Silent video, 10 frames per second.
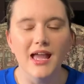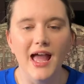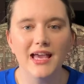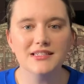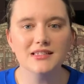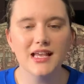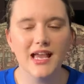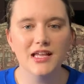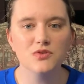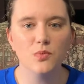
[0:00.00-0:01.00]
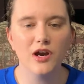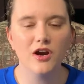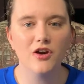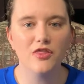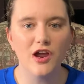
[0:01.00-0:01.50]
and a land
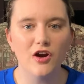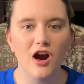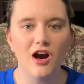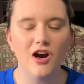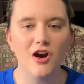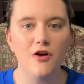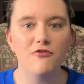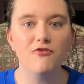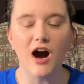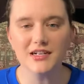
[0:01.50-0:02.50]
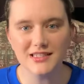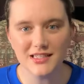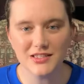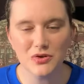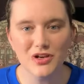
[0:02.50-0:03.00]
where there are
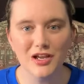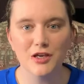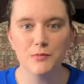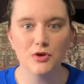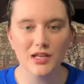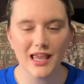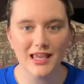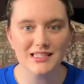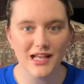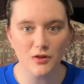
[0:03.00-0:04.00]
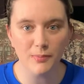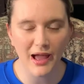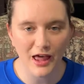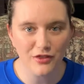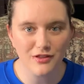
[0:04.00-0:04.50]
foxes who can communicate
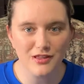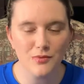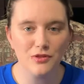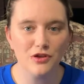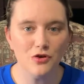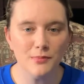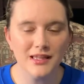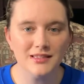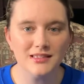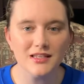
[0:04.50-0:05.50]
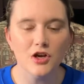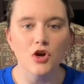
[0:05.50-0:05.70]
telepathically with humans,